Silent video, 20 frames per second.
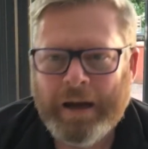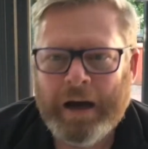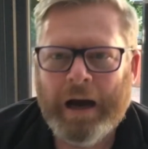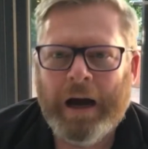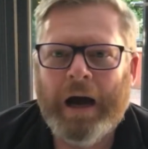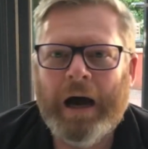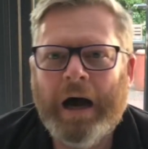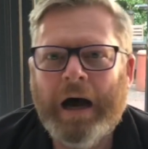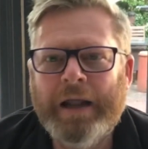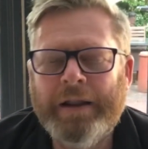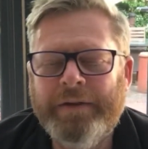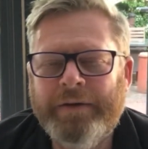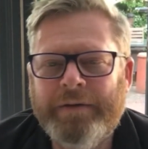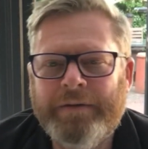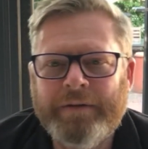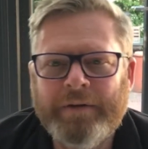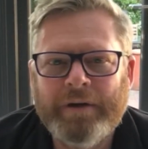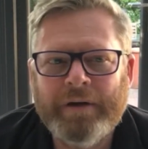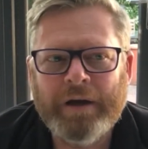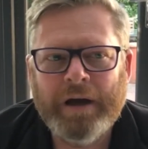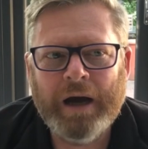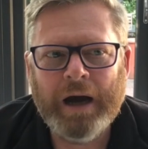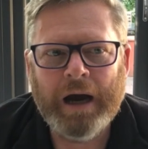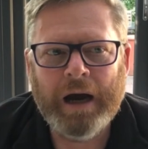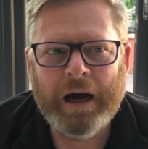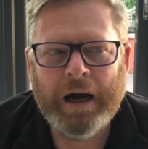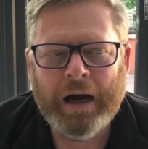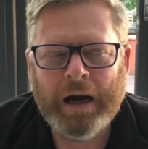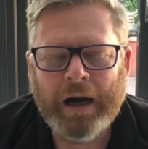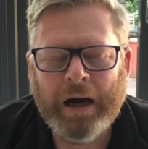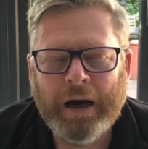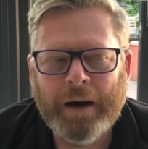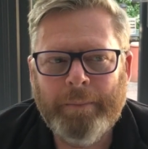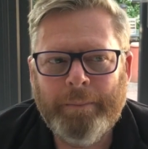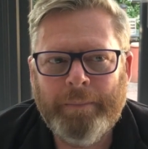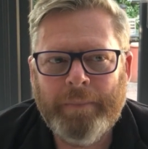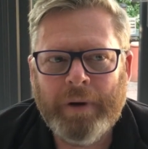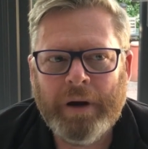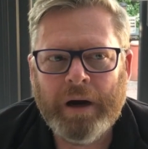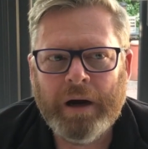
and I've